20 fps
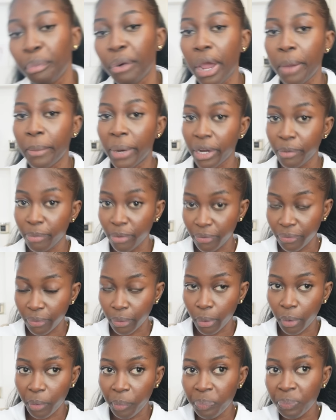Primark
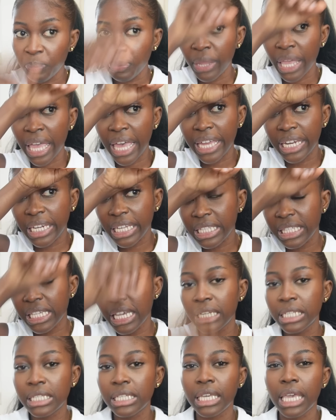before and they
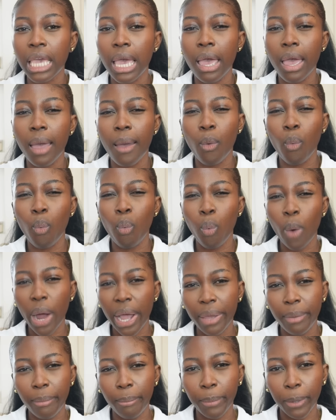tend to get
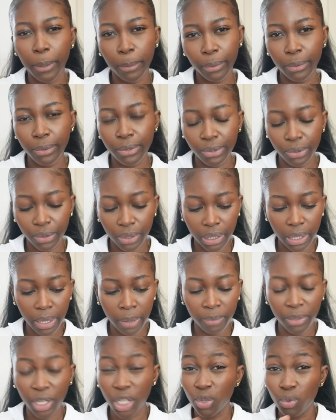white bubbles on
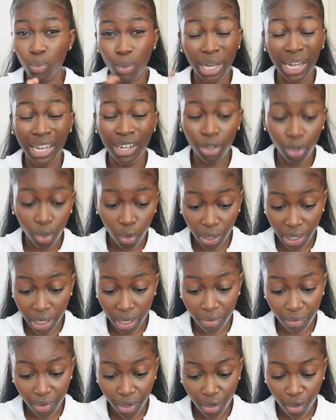them that you cannot
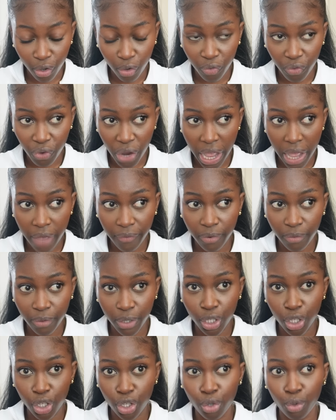get rid of. I have a
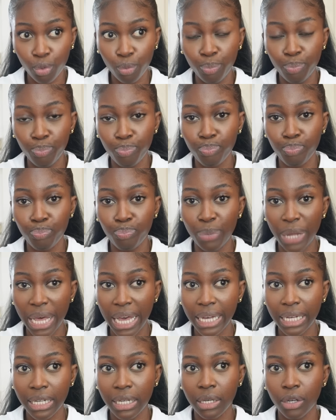really cute
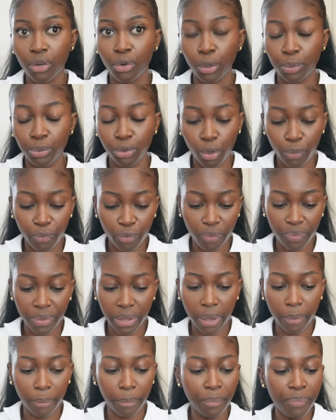black crop top from
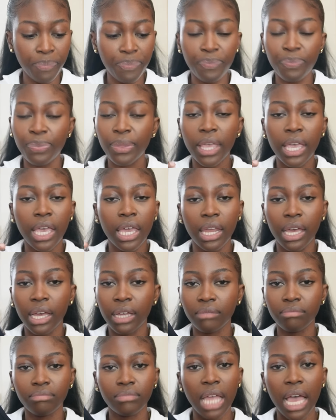them, and
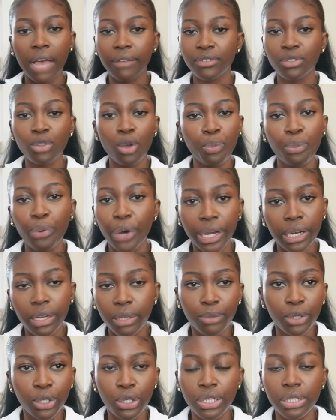I, I've stopped wearing it
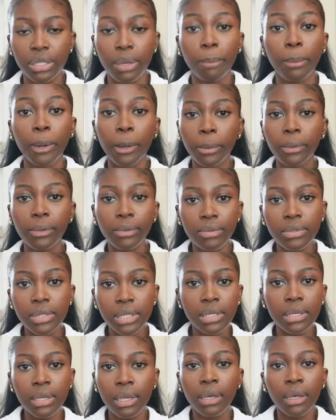because the
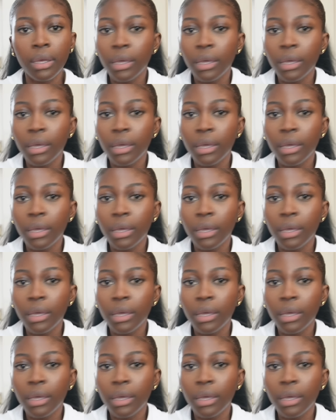bubbles